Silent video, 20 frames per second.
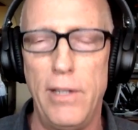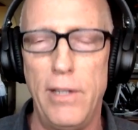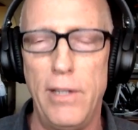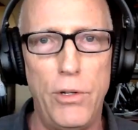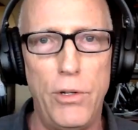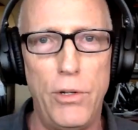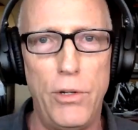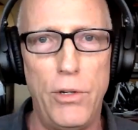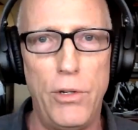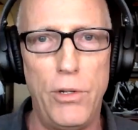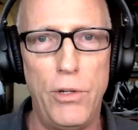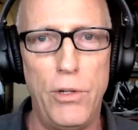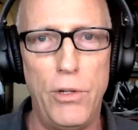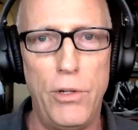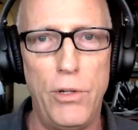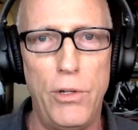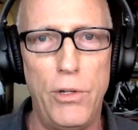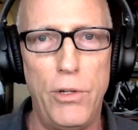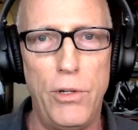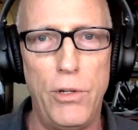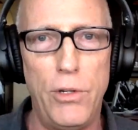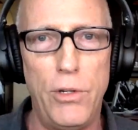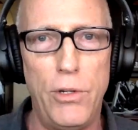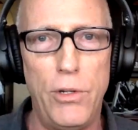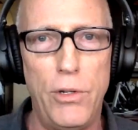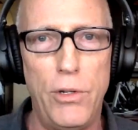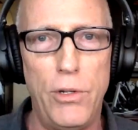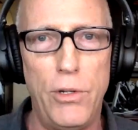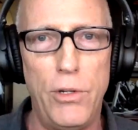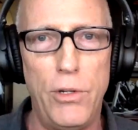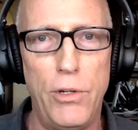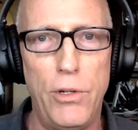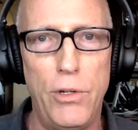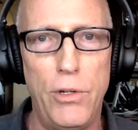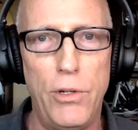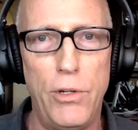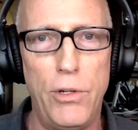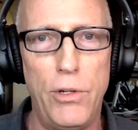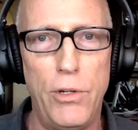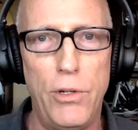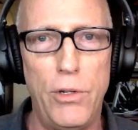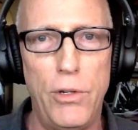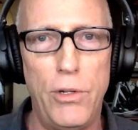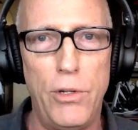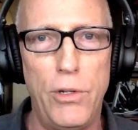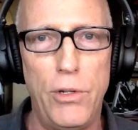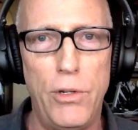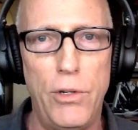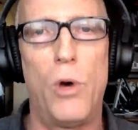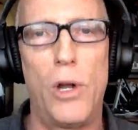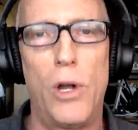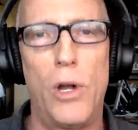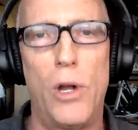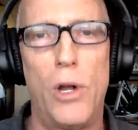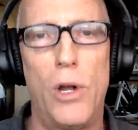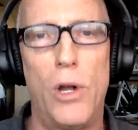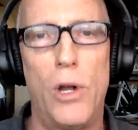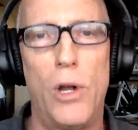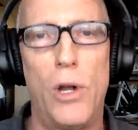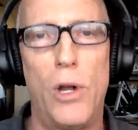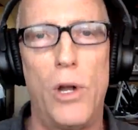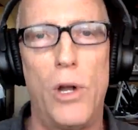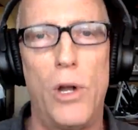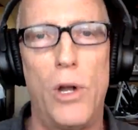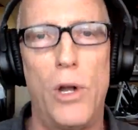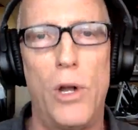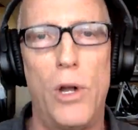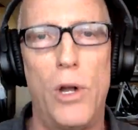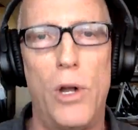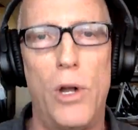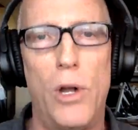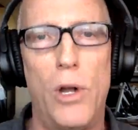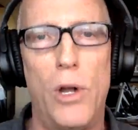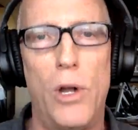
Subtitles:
You want to accept something that's better than what I promised?